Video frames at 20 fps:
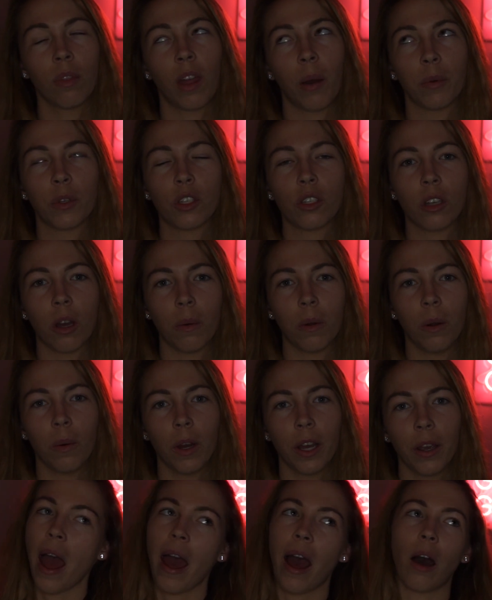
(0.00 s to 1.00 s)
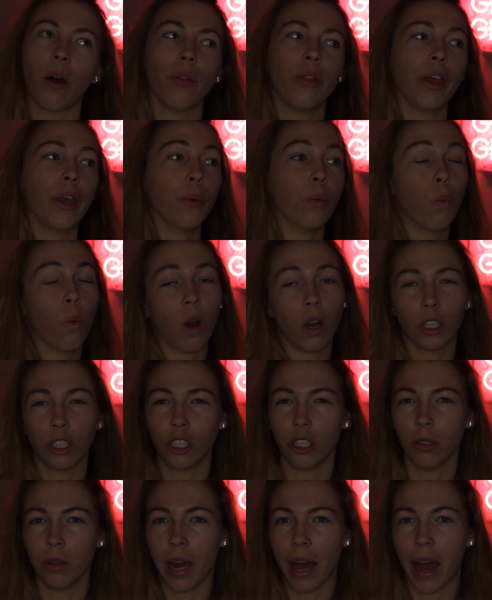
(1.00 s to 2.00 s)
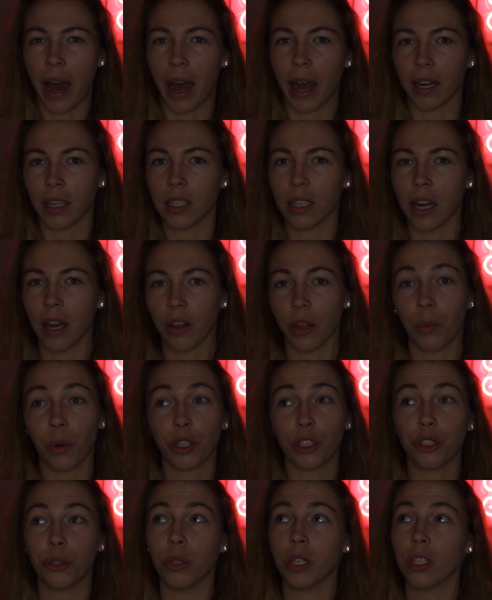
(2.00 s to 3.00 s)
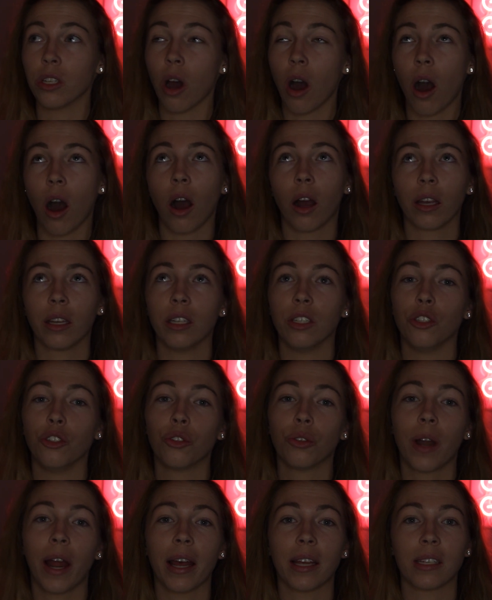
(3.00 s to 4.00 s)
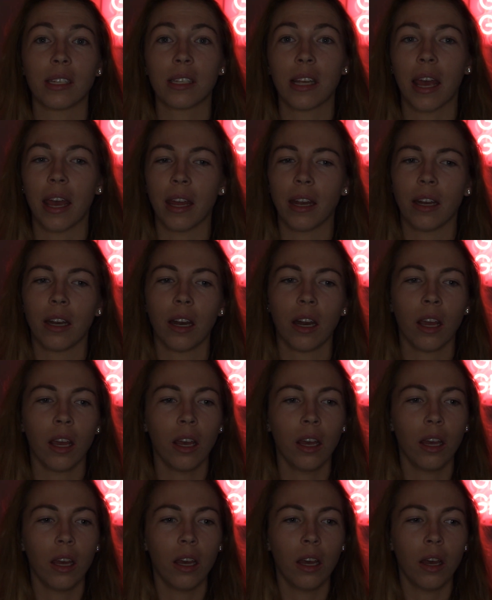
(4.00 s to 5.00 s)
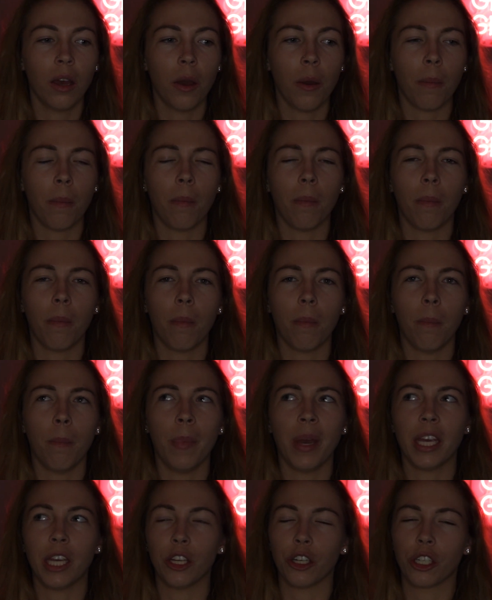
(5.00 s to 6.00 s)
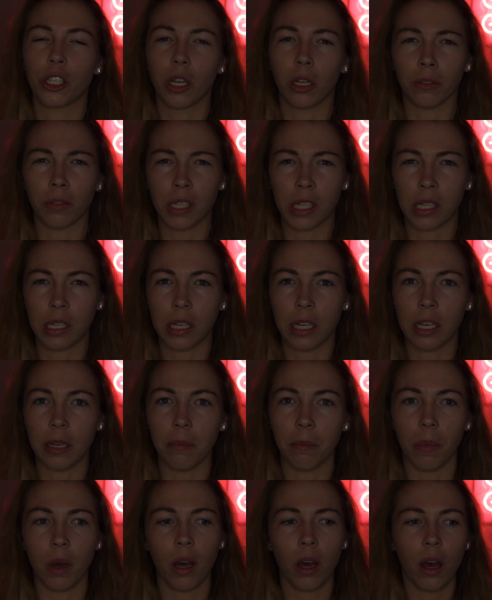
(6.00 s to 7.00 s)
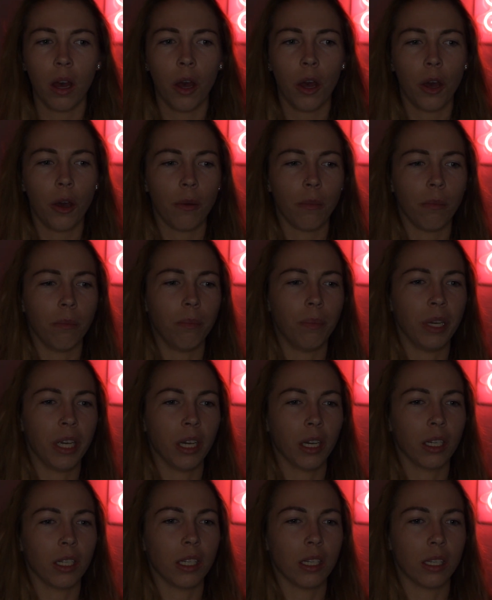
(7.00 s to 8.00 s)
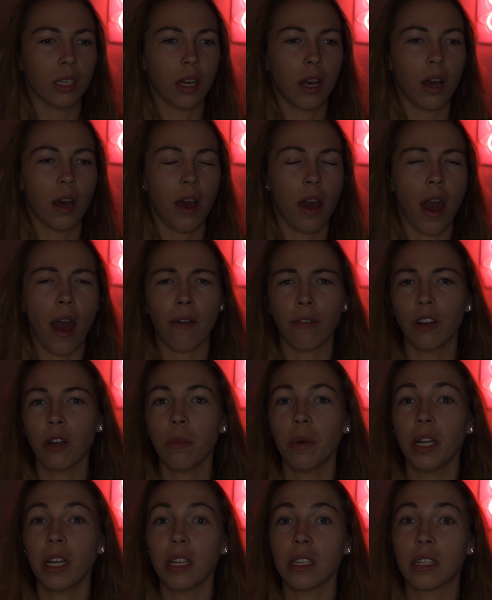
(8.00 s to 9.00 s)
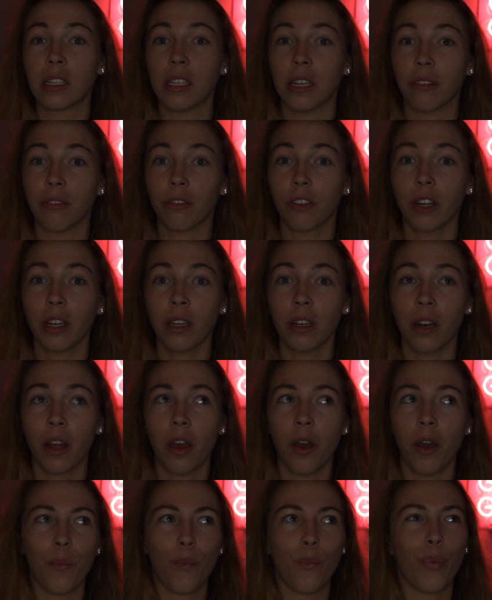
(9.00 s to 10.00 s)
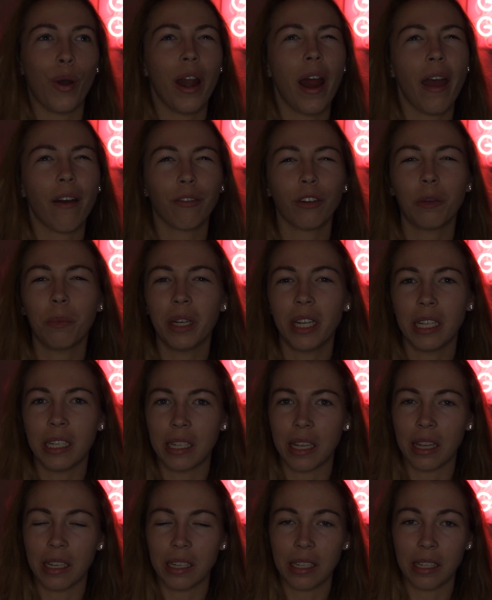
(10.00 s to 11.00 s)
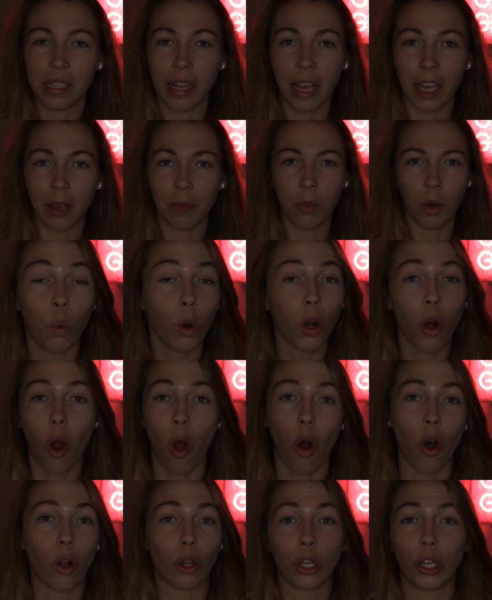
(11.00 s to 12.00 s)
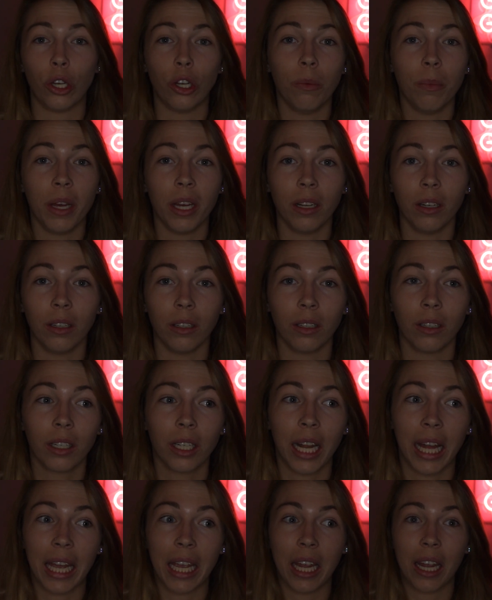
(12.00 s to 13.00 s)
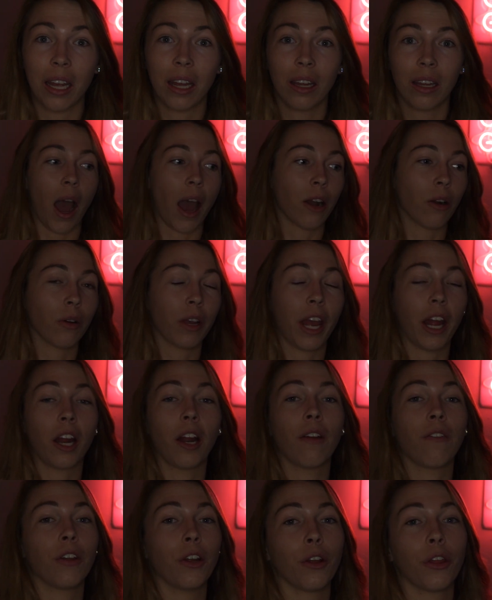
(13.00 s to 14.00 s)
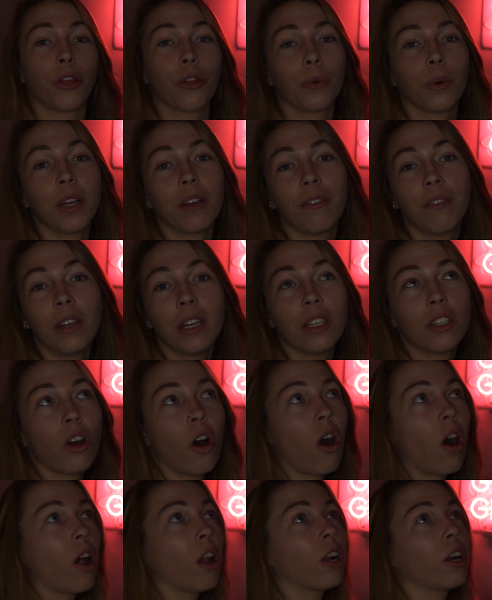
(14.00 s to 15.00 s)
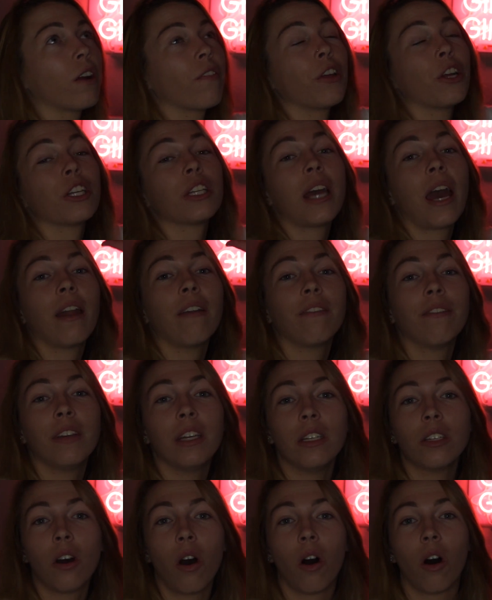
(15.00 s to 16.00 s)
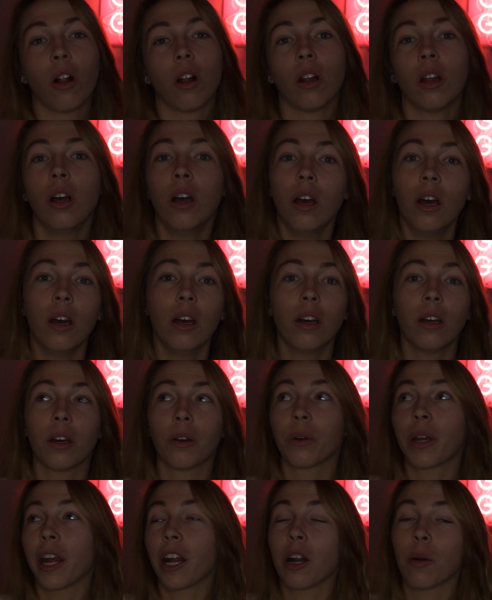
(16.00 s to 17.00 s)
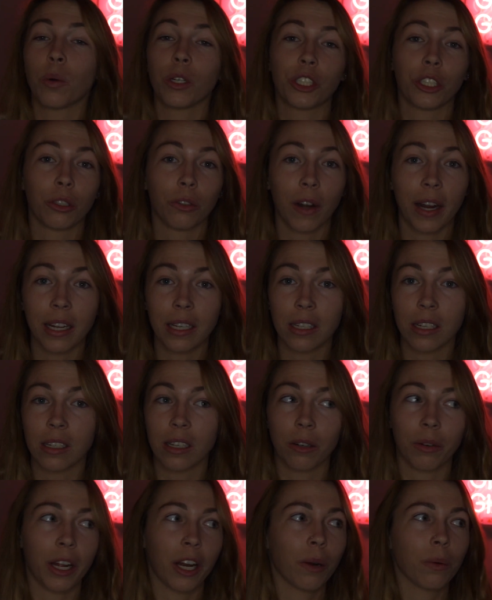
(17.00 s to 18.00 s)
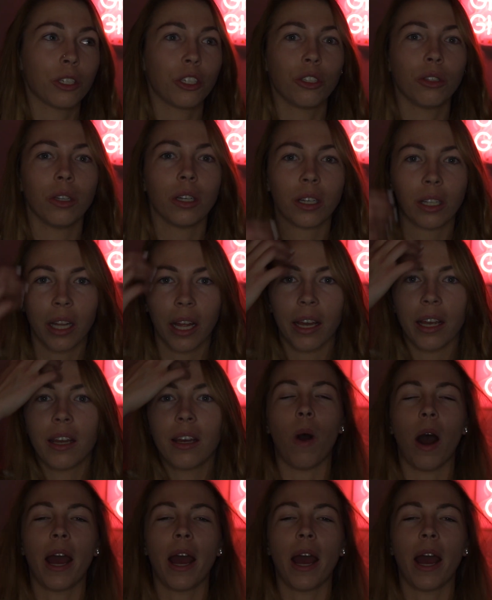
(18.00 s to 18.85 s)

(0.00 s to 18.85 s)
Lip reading: That was so annoying. How they want you to act and how they want you to talk and dress and make yourself seen, because everybody's different, but everybody's the same. We're all human. Like, I don't care if you're 3 feet tall or if you're 10 feet tall. I don't care what your race is. I don't care what you look like.